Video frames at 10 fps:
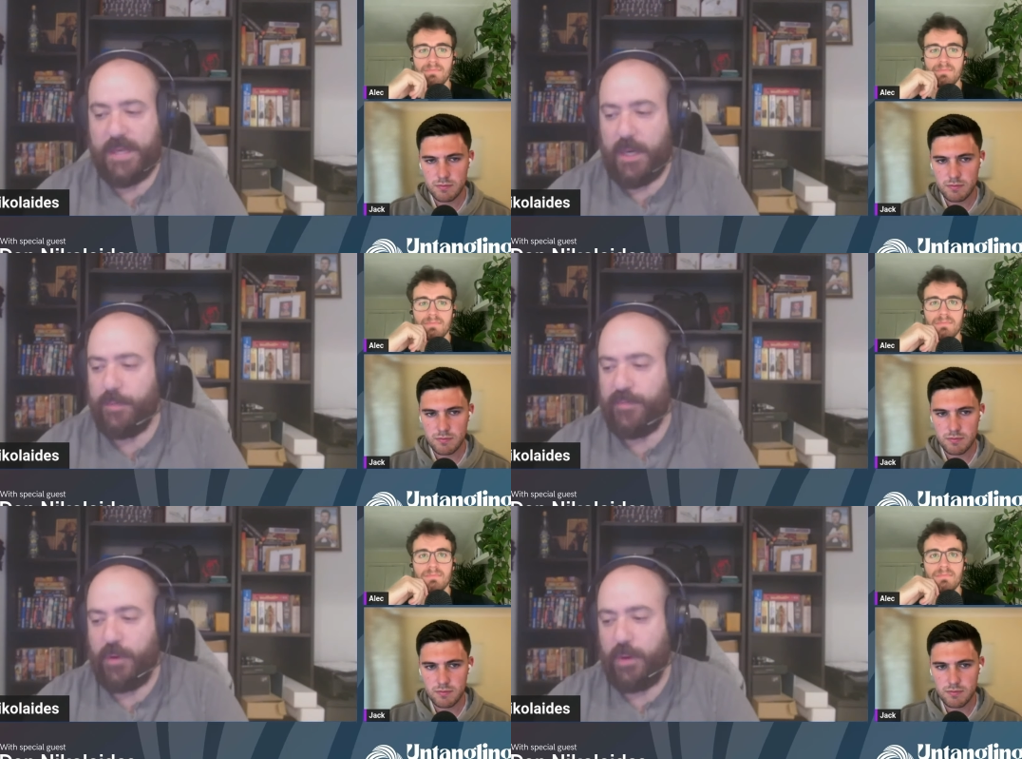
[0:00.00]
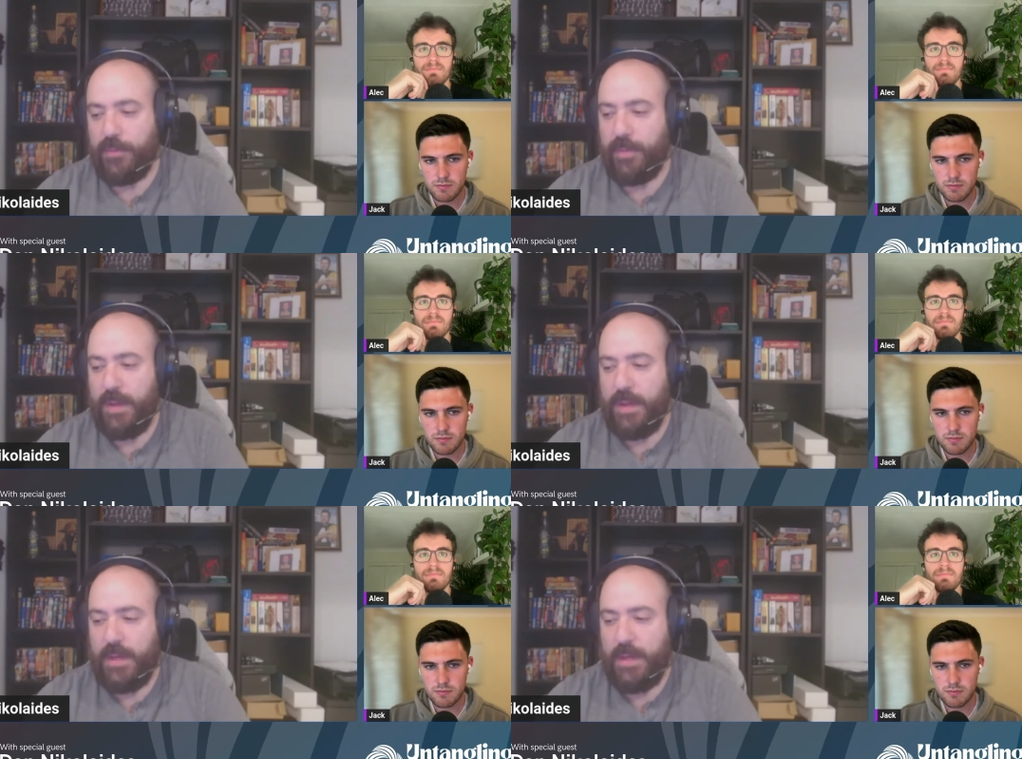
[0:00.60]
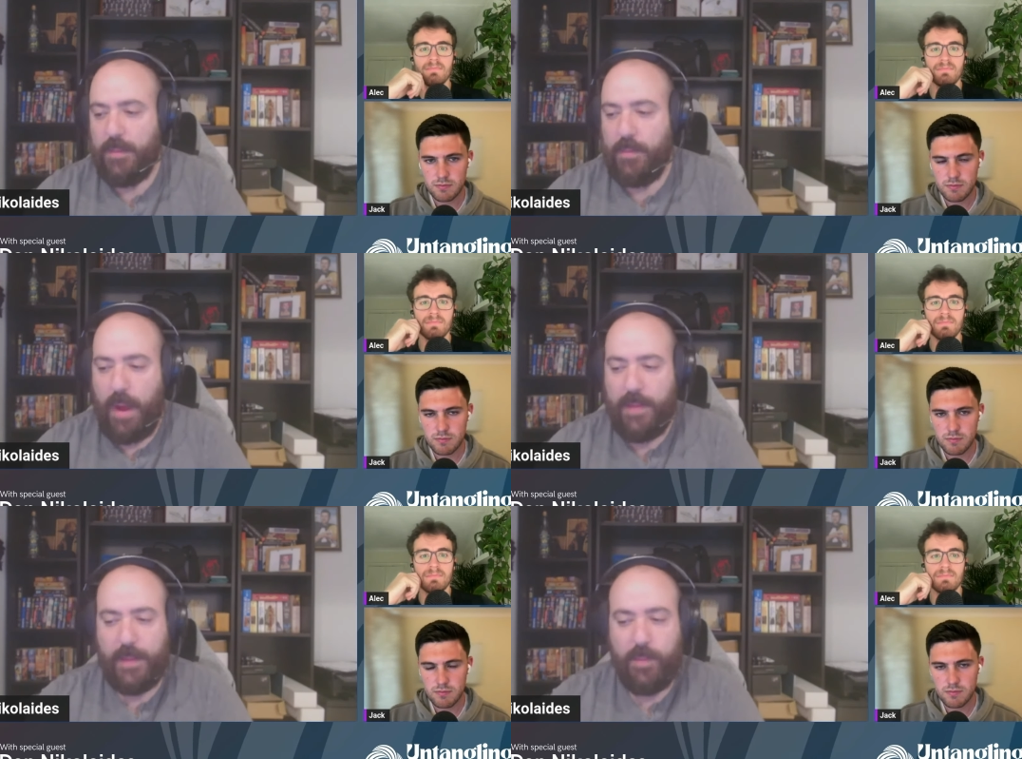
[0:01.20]
Speaker 1: come from
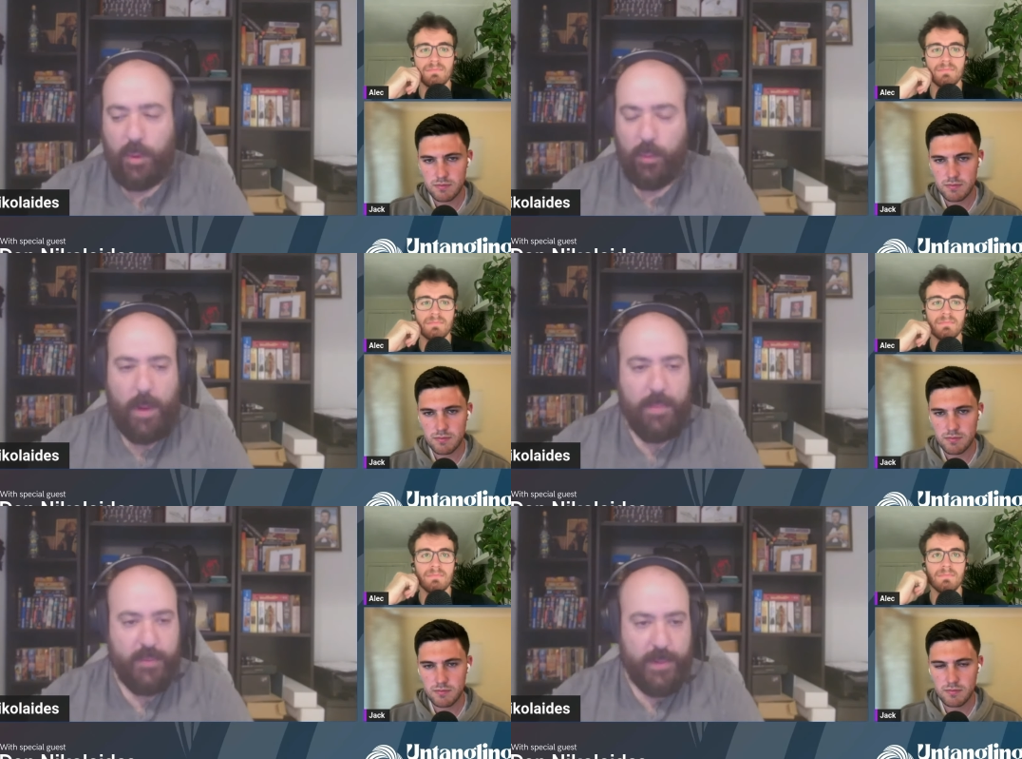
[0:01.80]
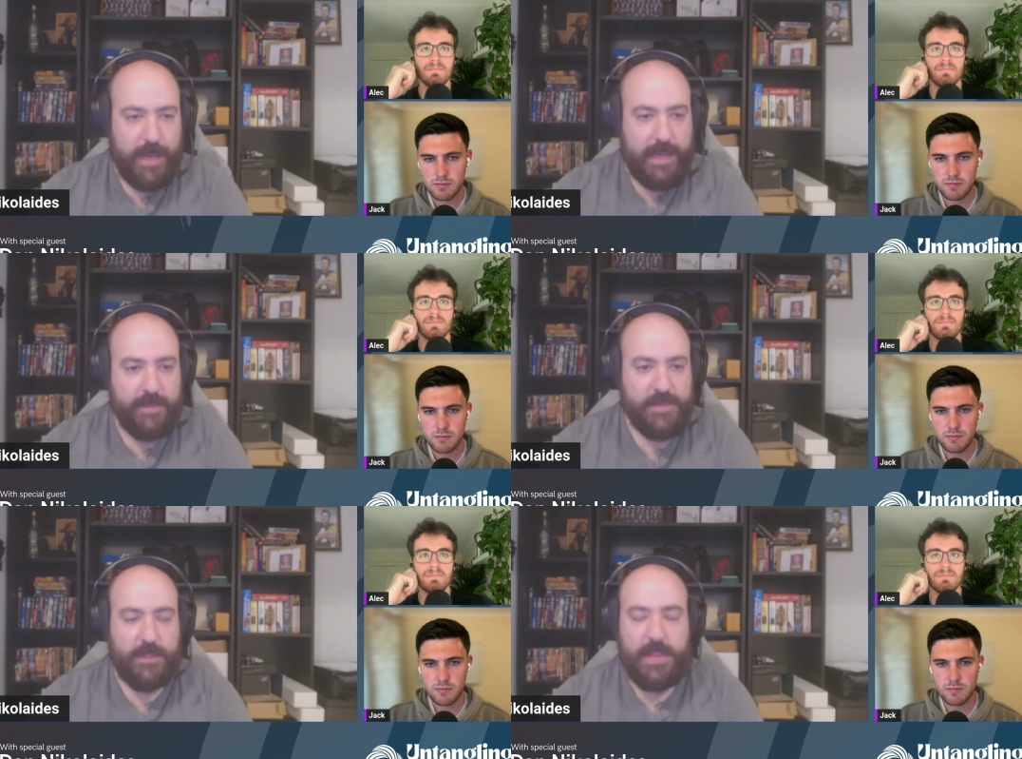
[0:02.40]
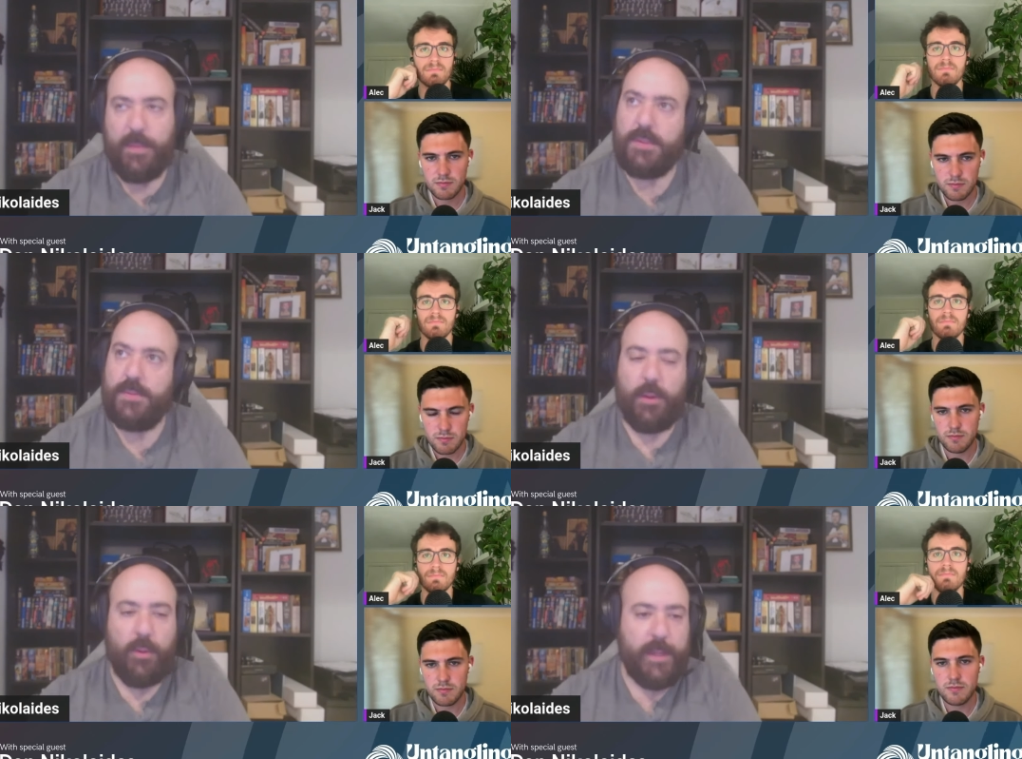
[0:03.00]
I think more Web3 natives and people
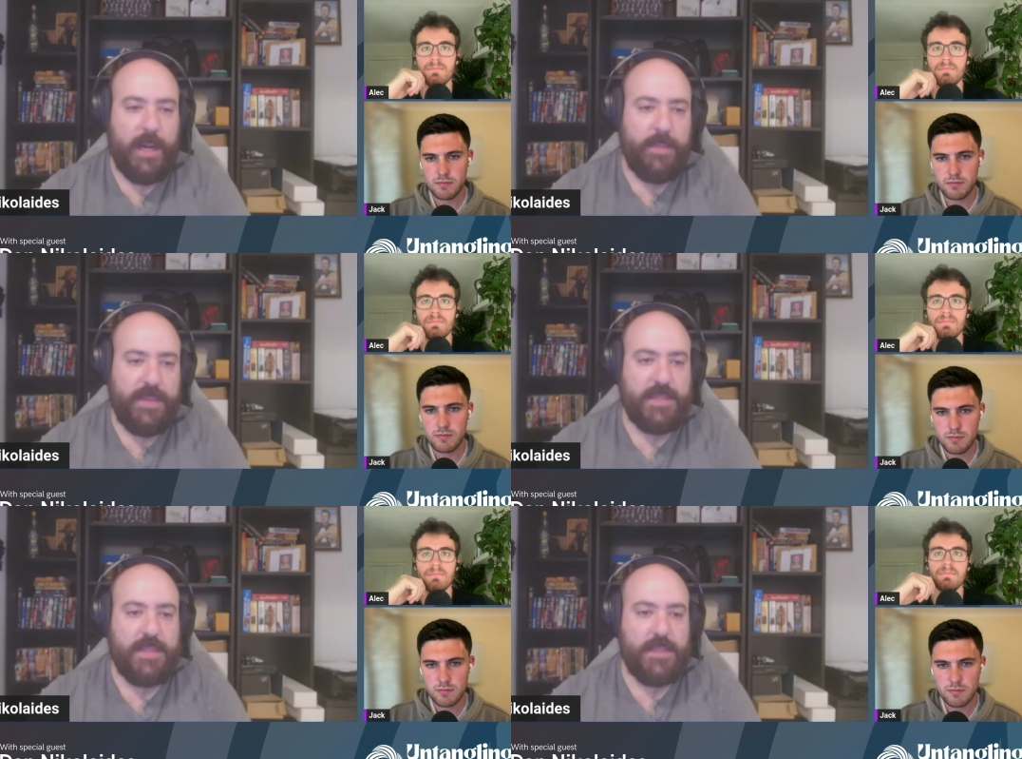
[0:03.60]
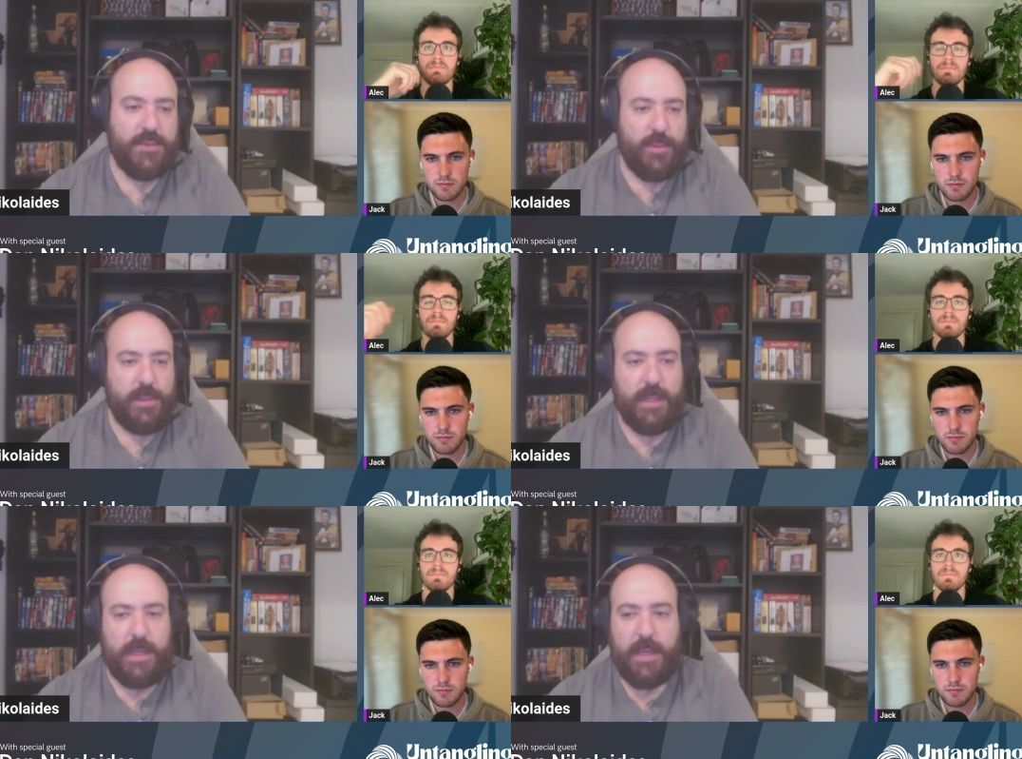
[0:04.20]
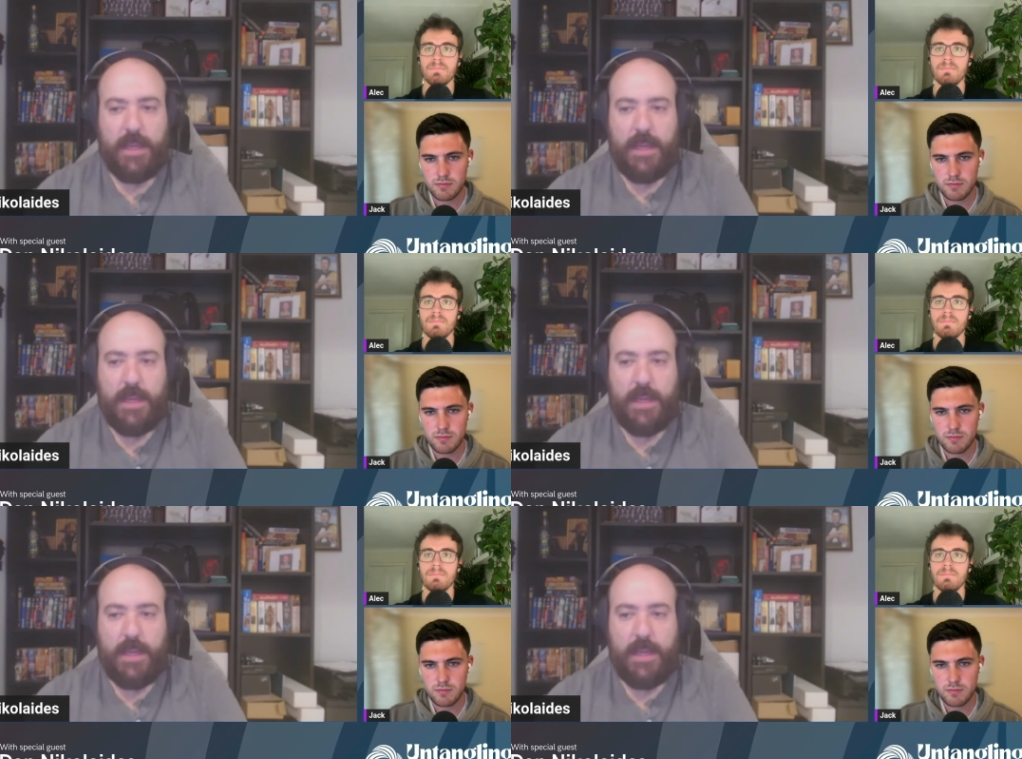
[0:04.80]
whose core competency is really